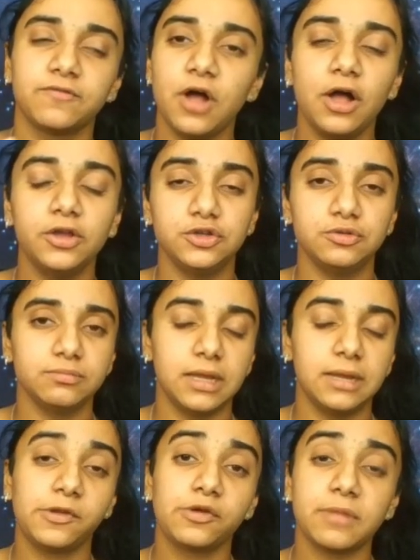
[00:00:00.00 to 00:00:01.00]
volume,
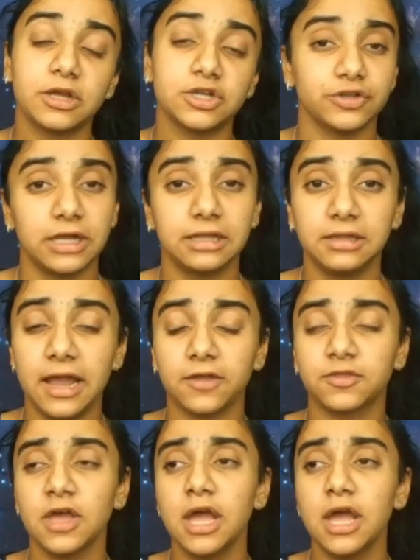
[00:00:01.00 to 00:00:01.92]
maybe you're measuring length.